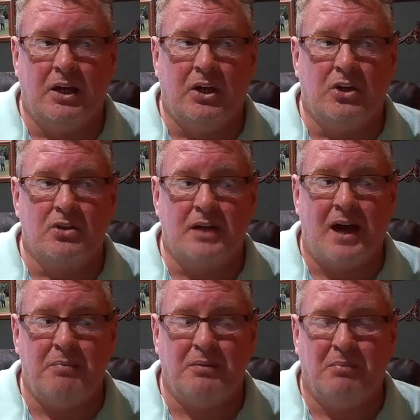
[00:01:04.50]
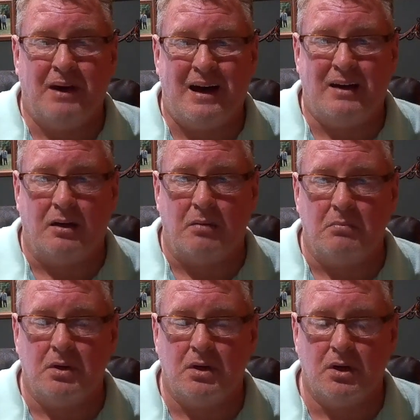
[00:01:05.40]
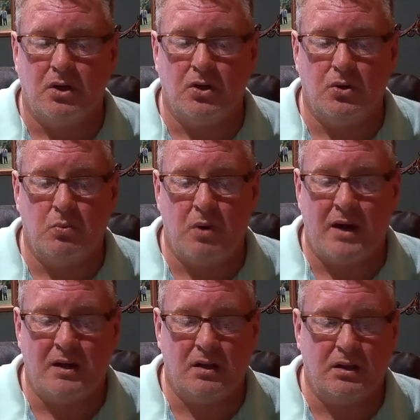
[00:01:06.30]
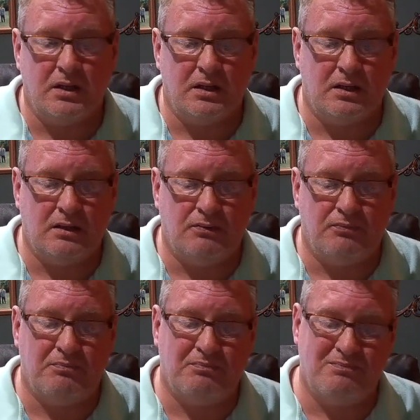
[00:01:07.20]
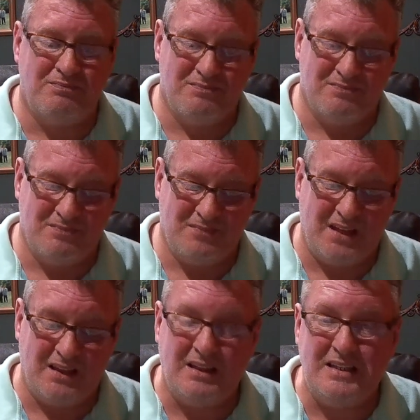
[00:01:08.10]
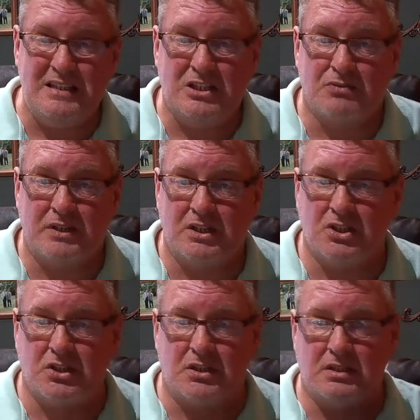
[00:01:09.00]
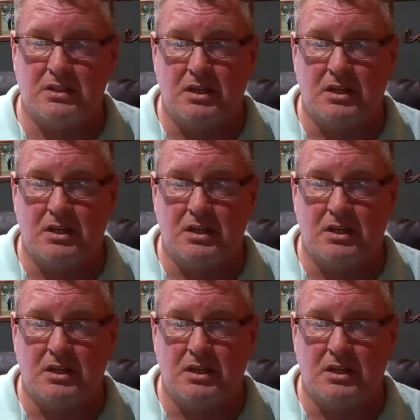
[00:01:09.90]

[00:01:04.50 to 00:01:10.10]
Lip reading: your top and bottom you want to leave at least 3 inches